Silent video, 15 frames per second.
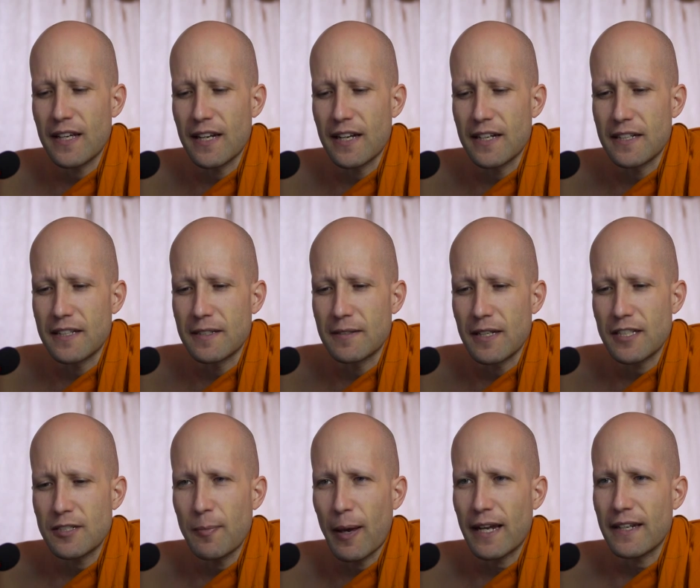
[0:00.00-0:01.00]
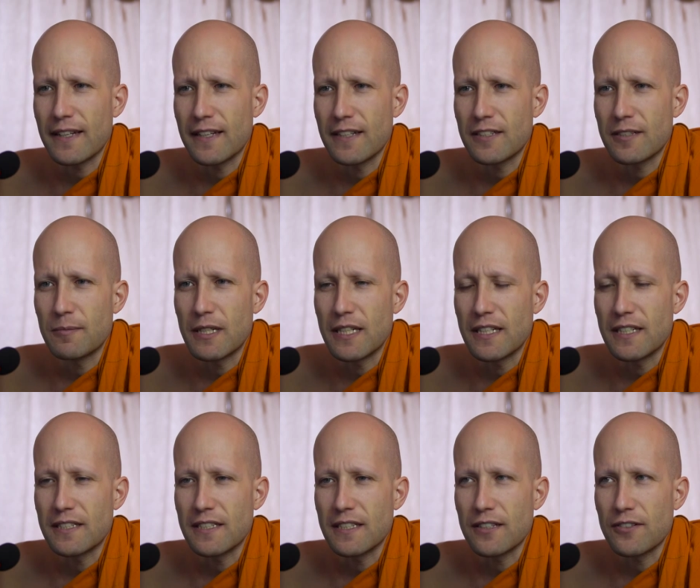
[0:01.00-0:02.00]
uh, expecting it to be
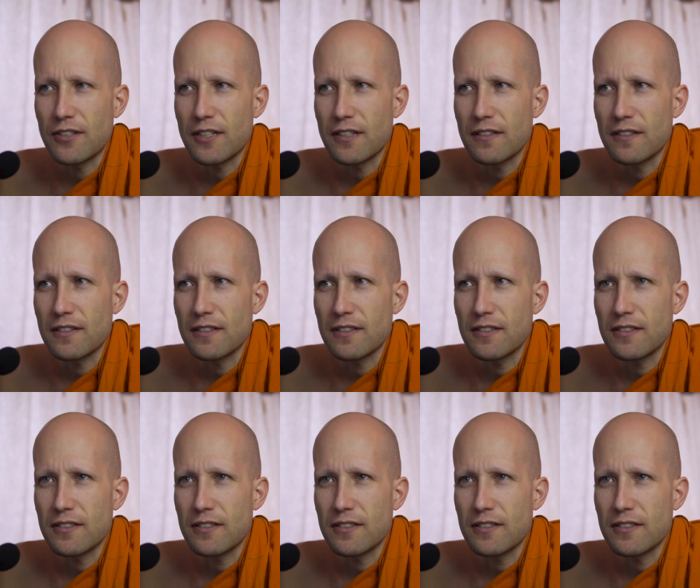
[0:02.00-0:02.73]
easy or uh, it,